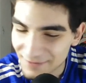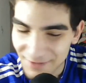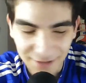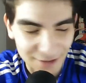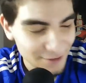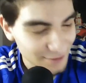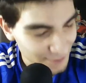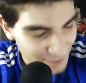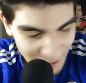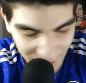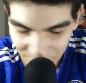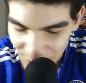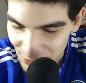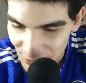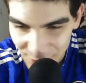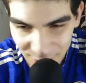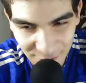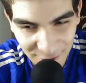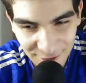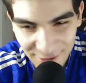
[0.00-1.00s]
Oh, my God.
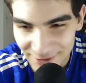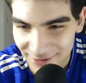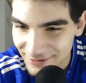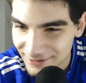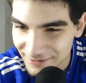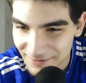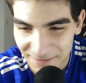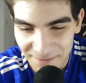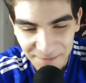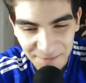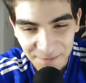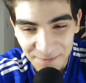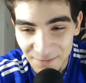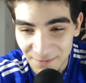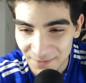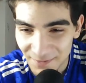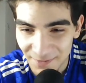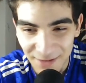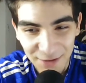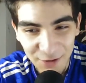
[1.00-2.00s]

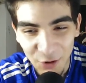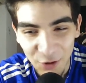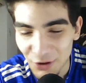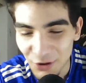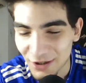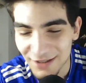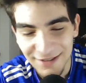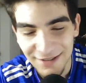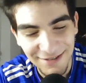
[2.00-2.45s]
But